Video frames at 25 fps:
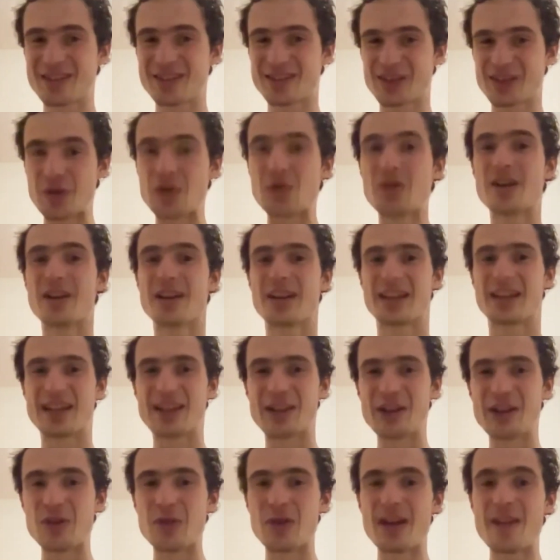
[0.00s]
So,
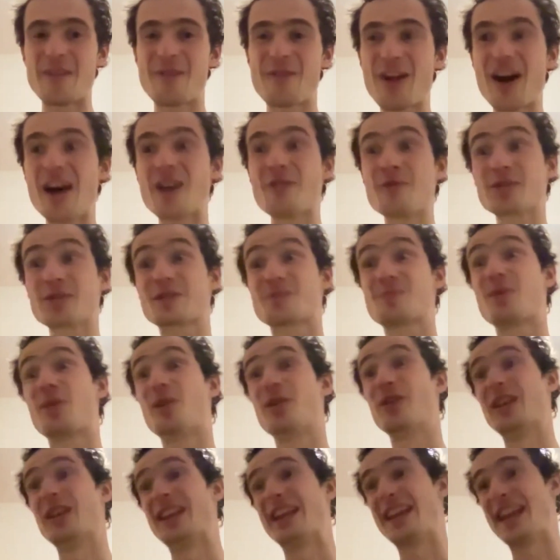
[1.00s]
if I was
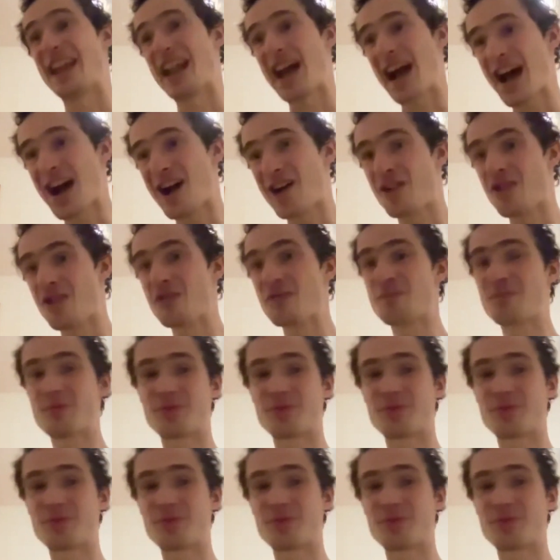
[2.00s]
born now,